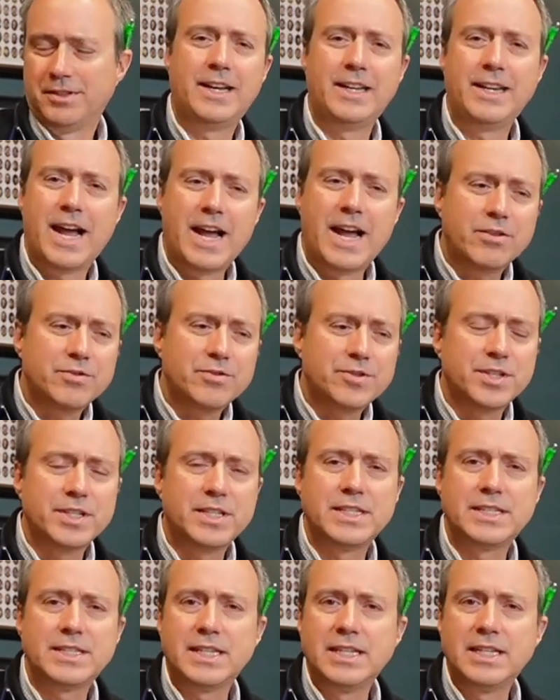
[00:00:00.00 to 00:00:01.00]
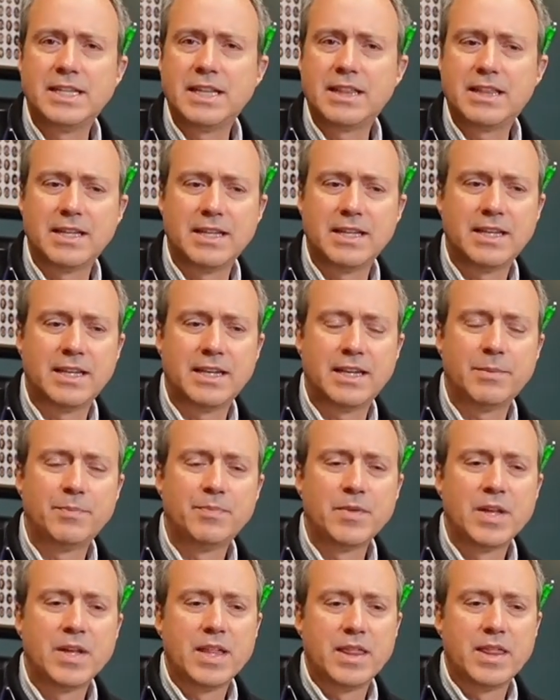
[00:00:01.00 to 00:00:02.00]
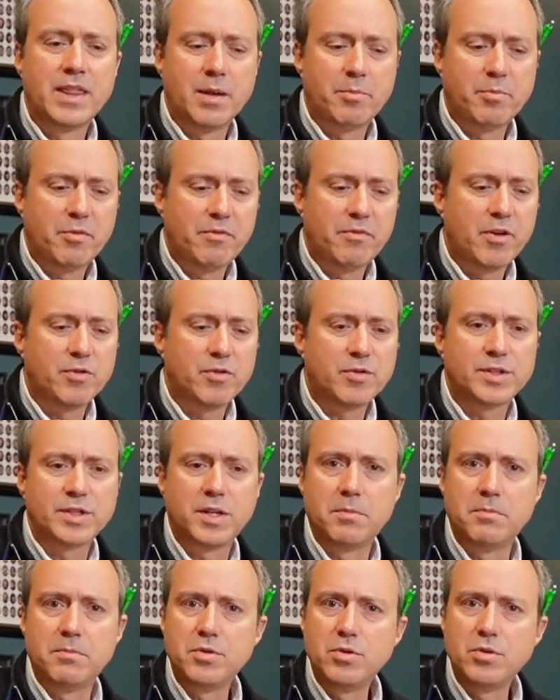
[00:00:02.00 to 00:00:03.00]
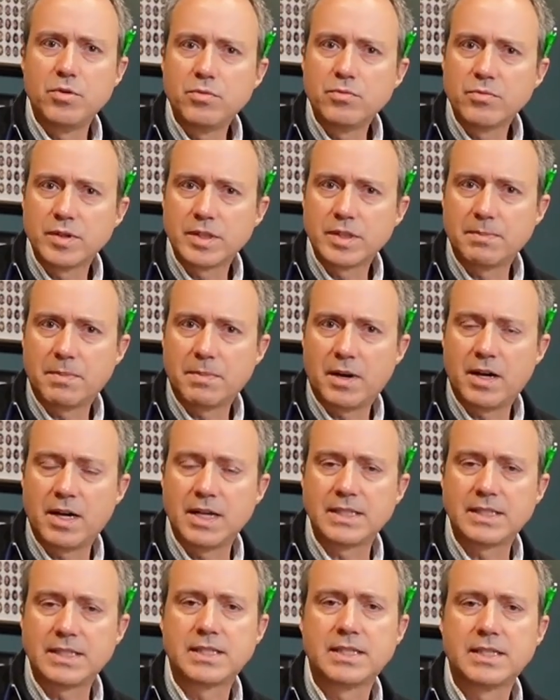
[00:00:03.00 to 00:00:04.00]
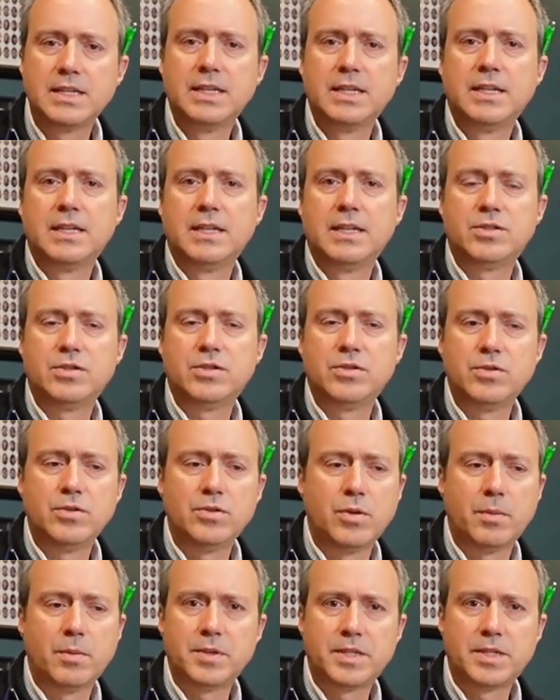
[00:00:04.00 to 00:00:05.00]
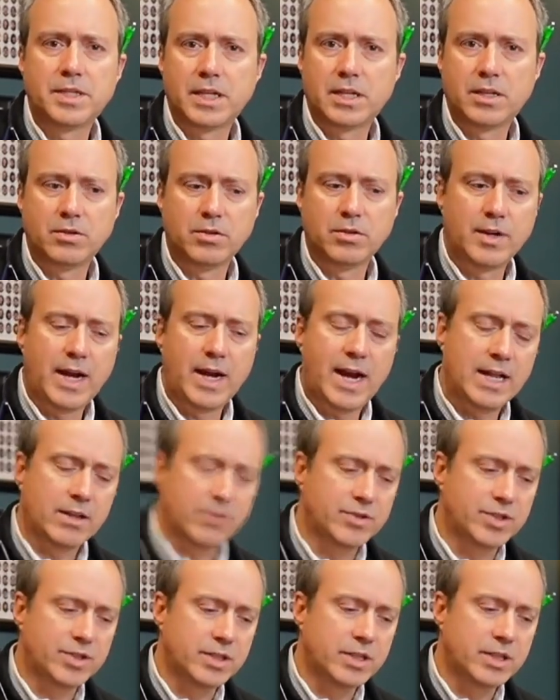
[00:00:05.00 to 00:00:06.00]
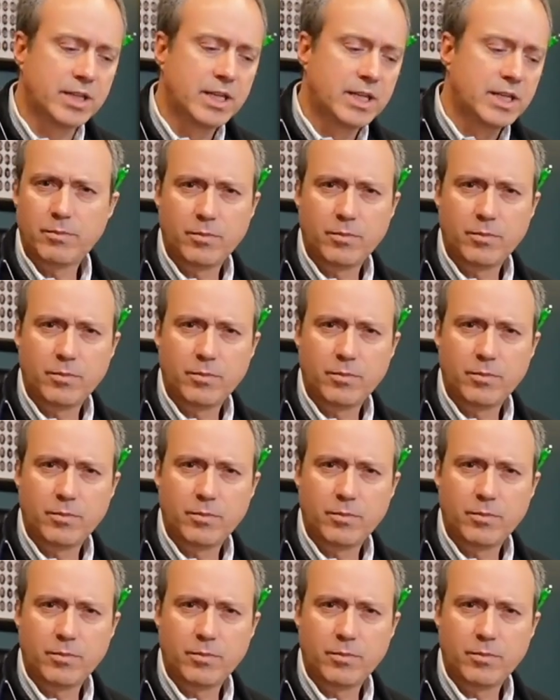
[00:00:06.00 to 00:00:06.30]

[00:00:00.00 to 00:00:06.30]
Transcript: An allergen is anything that provokes an immune response to a particular allergen.